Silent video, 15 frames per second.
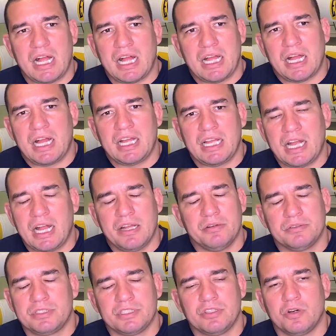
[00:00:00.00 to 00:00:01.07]
I
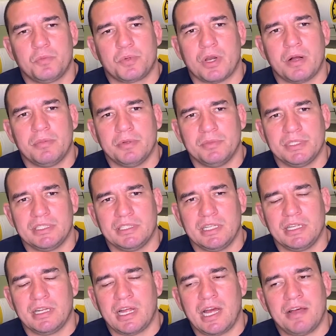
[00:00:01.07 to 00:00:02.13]
will see no problem
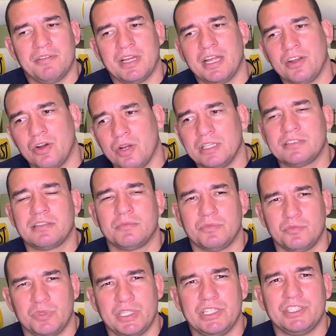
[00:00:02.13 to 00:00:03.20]
in having. I know it's
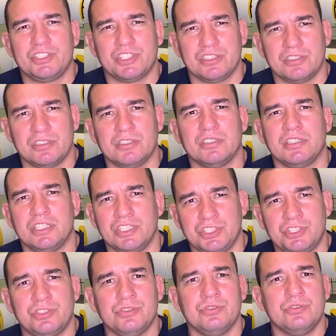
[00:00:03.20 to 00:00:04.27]
some religion
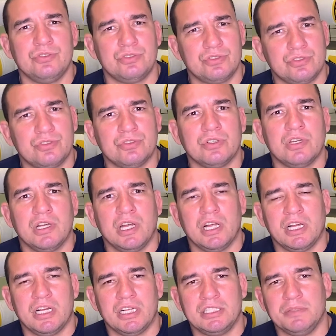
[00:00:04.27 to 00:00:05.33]
issues,
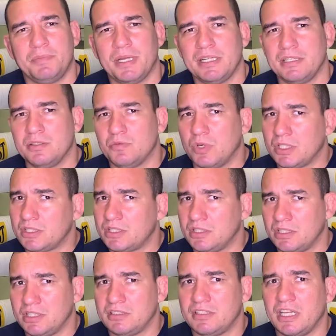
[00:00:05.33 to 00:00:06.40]
depending what
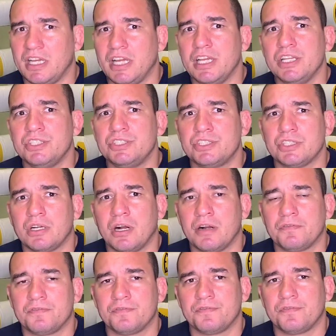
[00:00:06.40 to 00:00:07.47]
is the age
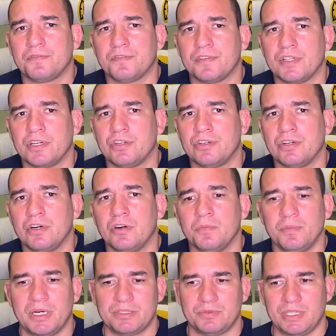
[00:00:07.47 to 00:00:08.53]
of the girl,
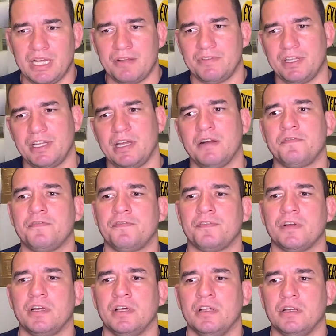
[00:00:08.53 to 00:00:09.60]
but we have
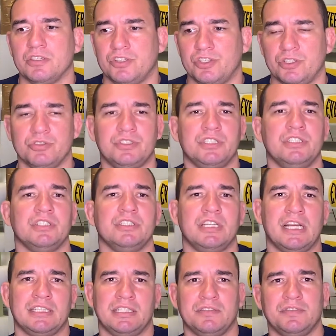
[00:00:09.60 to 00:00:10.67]
enough girls here
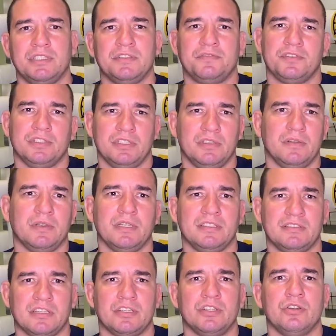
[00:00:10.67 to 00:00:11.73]
that even if it
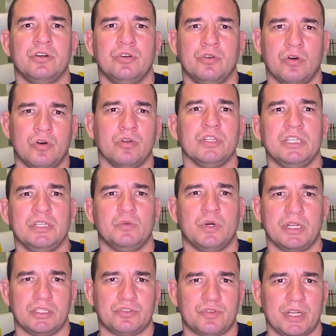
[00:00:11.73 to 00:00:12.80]
is a girl who only
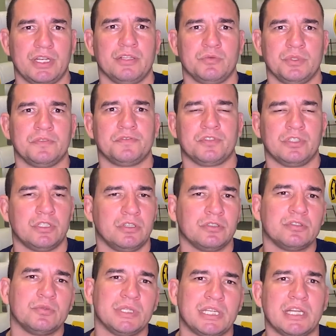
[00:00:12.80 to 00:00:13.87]
want to train with
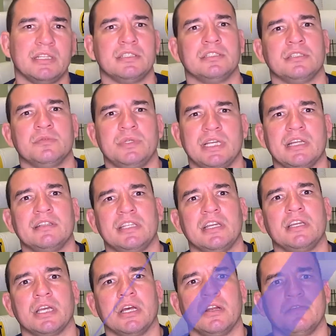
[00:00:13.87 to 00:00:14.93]
girls, we can
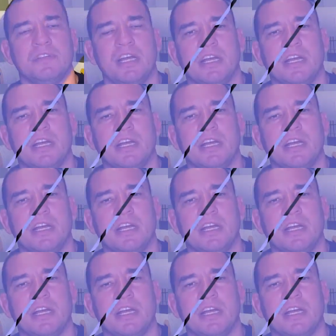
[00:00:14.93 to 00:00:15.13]
take care of